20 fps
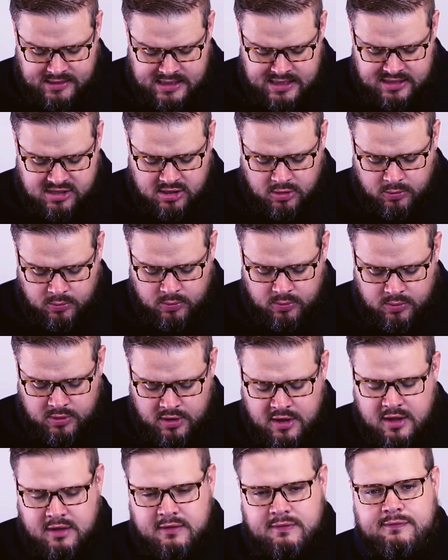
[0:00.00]
And so
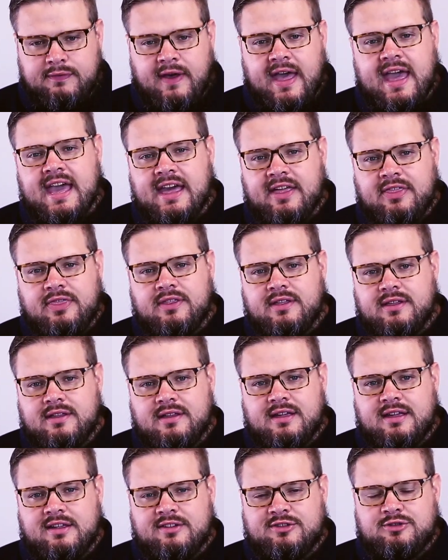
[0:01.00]
faith
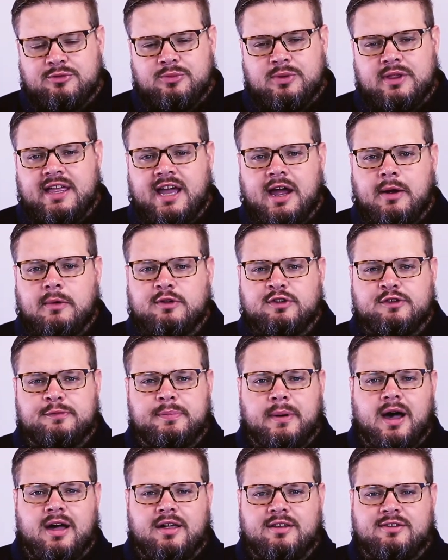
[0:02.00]
is really our
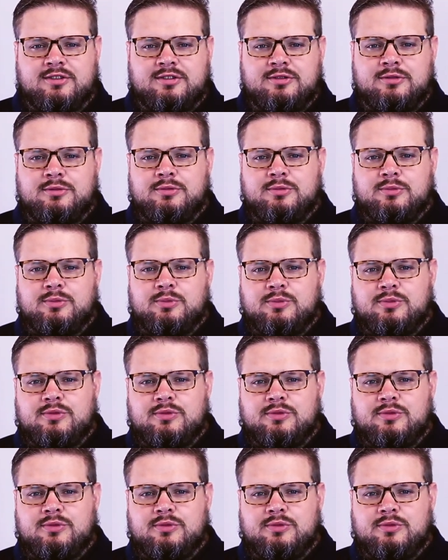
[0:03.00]
response to